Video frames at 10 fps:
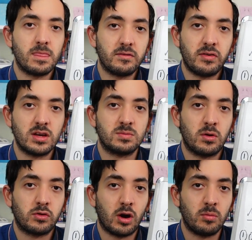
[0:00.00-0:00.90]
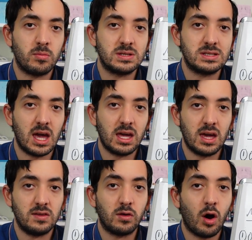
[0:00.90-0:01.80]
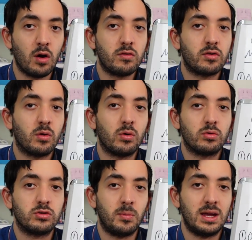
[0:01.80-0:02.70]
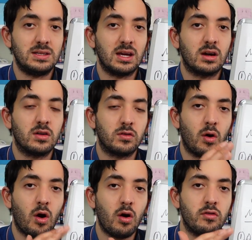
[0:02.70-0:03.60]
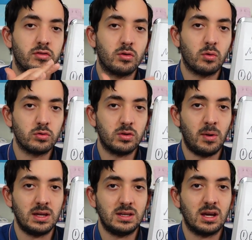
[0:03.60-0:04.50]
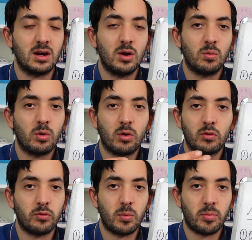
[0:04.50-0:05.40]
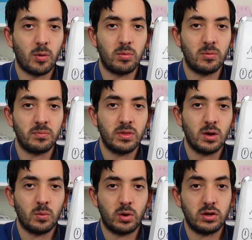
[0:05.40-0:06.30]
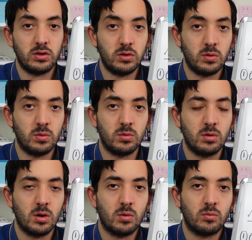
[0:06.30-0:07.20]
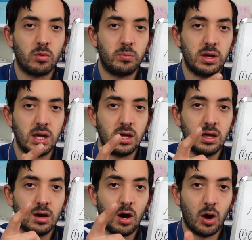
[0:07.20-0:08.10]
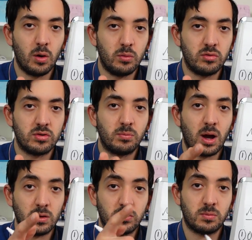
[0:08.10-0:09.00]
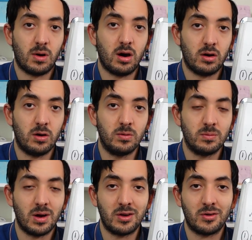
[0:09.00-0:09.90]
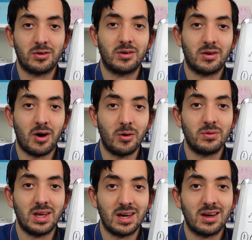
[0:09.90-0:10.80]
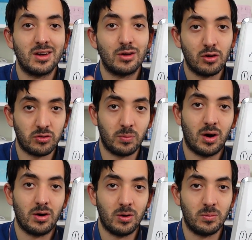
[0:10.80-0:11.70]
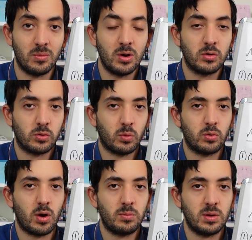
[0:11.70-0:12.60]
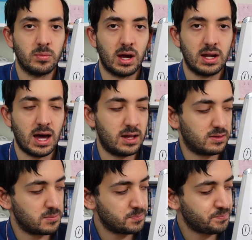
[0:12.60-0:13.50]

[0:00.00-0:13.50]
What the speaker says: First most common mistake is over automating. So over automating will cause you a problem where you will be owned by your smart home and not owning your smart home. So what do I mean by that?